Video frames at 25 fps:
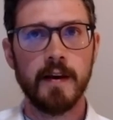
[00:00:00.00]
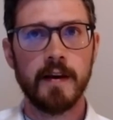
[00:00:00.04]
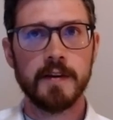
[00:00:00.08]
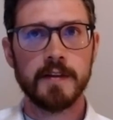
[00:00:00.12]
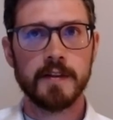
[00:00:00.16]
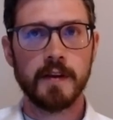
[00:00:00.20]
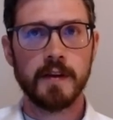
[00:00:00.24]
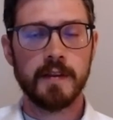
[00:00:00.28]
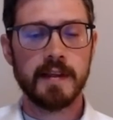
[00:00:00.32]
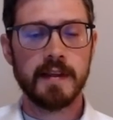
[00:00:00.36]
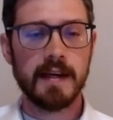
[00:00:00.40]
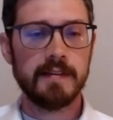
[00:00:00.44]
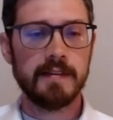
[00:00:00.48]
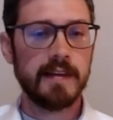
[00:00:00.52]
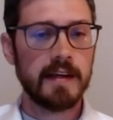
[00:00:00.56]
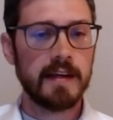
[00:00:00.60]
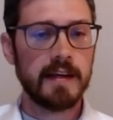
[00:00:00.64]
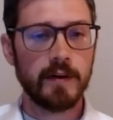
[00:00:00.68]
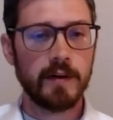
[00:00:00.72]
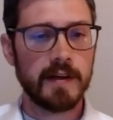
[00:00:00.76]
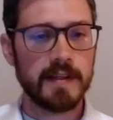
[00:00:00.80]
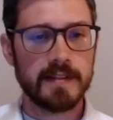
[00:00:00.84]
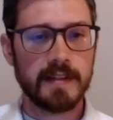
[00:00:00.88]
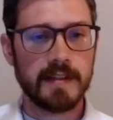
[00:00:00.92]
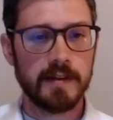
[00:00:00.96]
So the idea
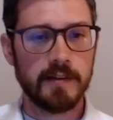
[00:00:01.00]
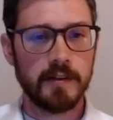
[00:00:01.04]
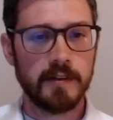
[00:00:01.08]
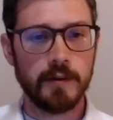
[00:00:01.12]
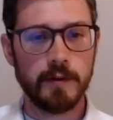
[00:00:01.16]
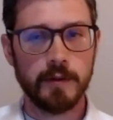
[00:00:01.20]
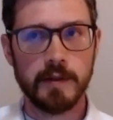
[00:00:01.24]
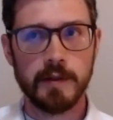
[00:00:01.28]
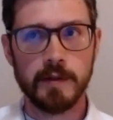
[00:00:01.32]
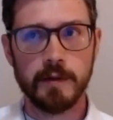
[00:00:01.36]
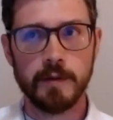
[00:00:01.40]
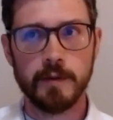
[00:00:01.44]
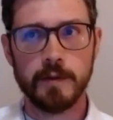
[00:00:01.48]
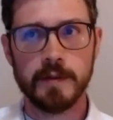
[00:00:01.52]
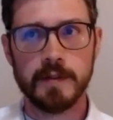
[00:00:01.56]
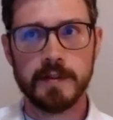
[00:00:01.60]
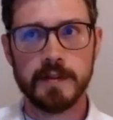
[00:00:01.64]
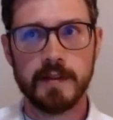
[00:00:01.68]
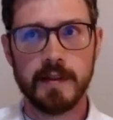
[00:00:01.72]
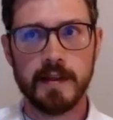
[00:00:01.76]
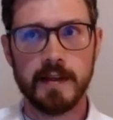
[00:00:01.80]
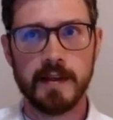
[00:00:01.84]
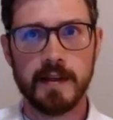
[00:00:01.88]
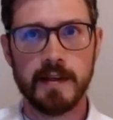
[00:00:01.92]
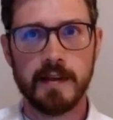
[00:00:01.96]
is that you use
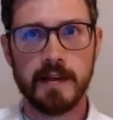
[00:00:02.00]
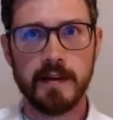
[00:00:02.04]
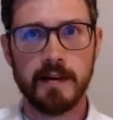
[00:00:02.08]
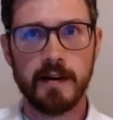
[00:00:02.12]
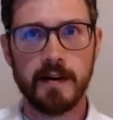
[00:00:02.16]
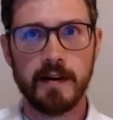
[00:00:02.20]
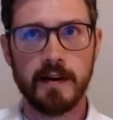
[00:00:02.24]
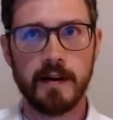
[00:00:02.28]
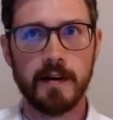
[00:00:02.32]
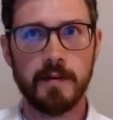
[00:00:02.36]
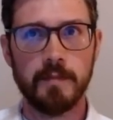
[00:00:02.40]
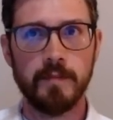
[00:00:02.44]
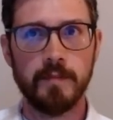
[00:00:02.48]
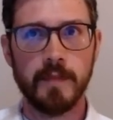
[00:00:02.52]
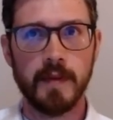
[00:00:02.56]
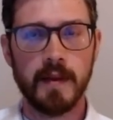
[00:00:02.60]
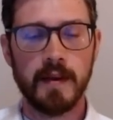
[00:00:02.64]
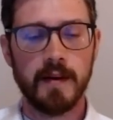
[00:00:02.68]
the, um,